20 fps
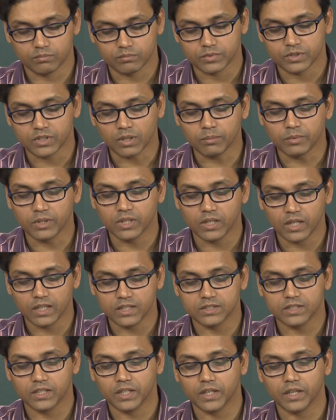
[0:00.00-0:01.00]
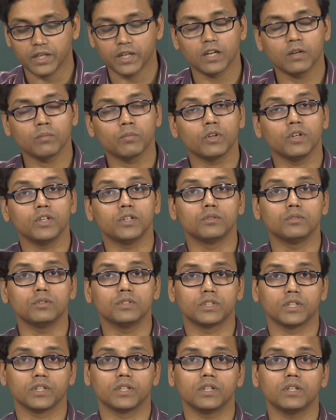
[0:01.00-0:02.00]
something like say air
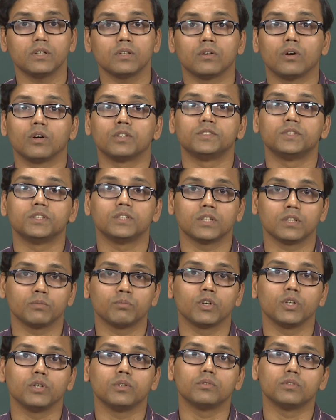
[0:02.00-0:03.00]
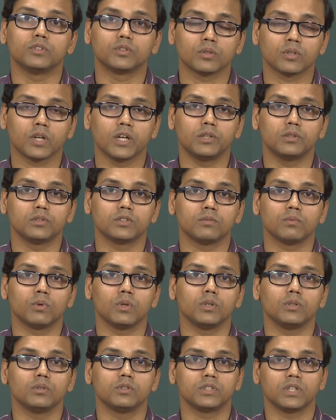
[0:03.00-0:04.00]
molecules here oxygen molecules or nitrogen
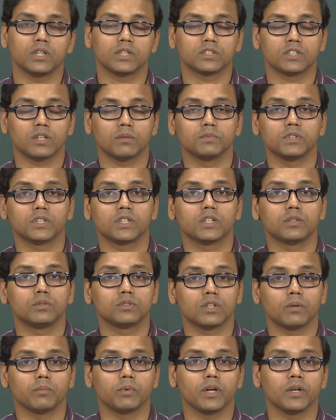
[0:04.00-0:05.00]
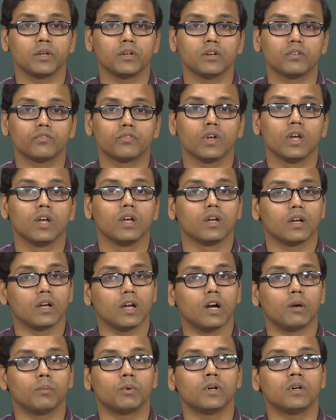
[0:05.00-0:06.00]
molecules they are subjected to some kind of
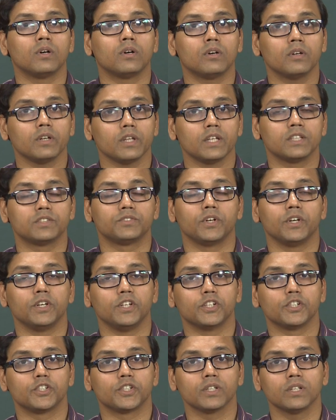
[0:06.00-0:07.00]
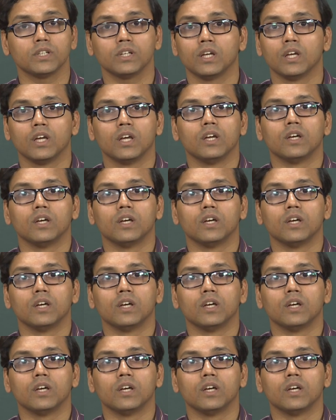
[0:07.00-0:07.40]
gamma or X radiation